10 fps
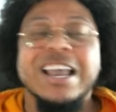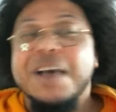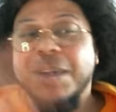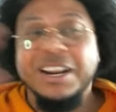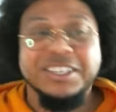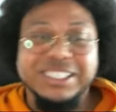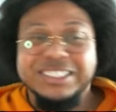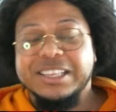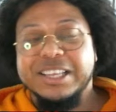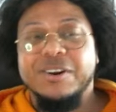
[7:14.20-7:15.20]
But it's
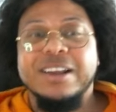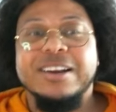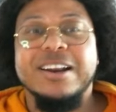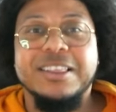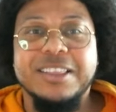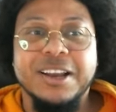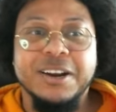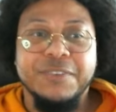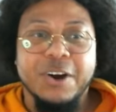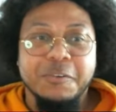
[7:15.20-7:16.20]
just a theory, nothing
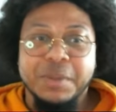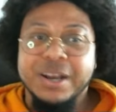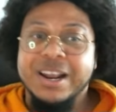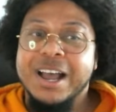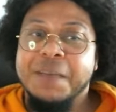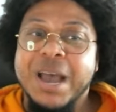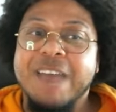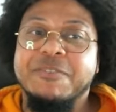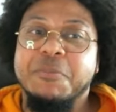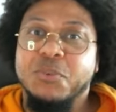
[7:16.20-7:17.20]
confirmed, but I
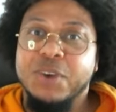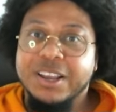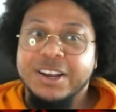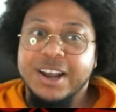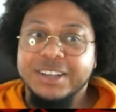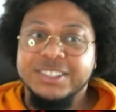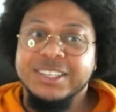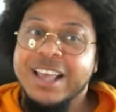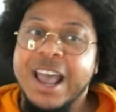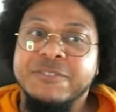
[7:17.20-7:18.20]
have a pretty good hunch
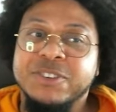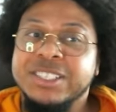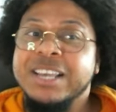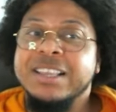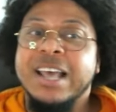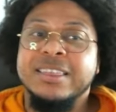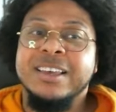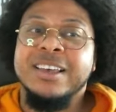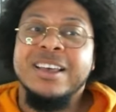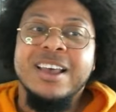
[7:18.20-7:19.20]
after seeing that
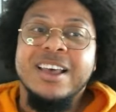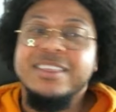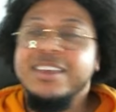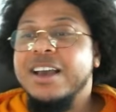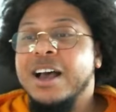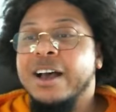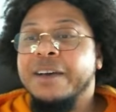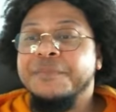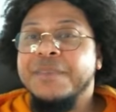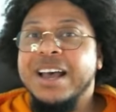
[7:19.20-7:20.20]

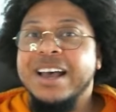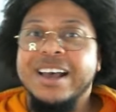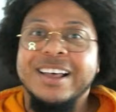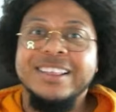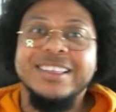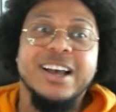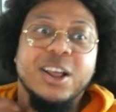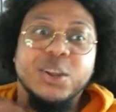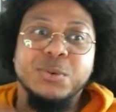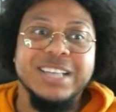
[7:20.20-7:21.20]
the
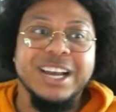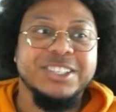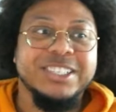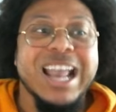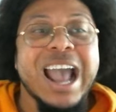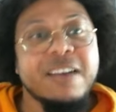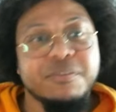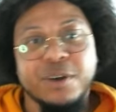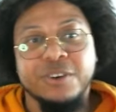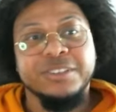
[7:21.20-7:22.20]
collar was actually
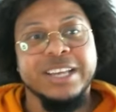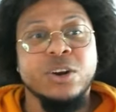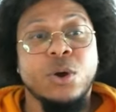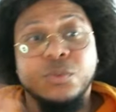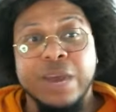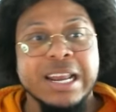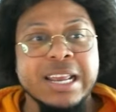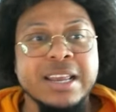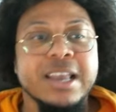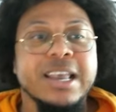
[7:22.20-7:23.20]
half modeled in
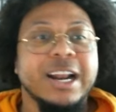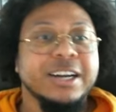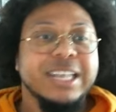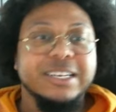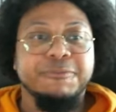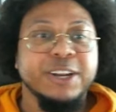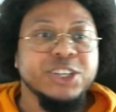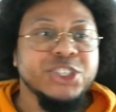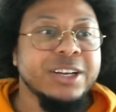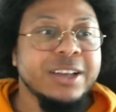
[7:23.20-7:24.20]
already, and I just have to
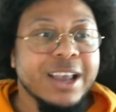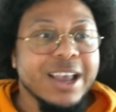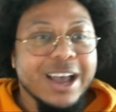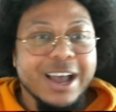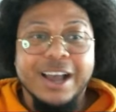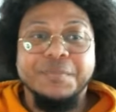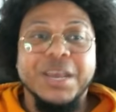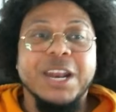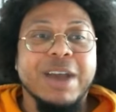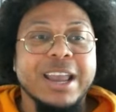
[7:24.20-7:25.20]
finish it.
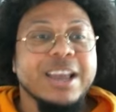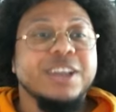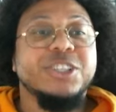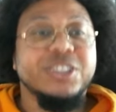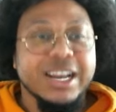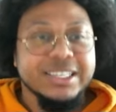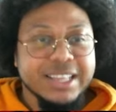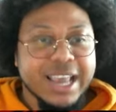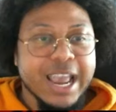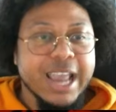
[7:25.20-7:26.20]
Anyway, Shizune's in
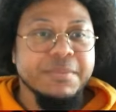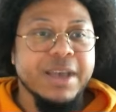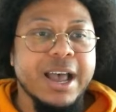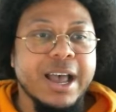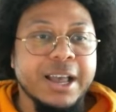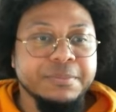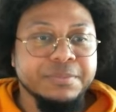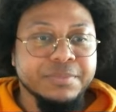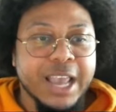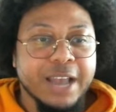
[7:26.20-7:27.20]
the game,
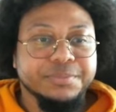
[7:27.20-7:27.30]
yeah.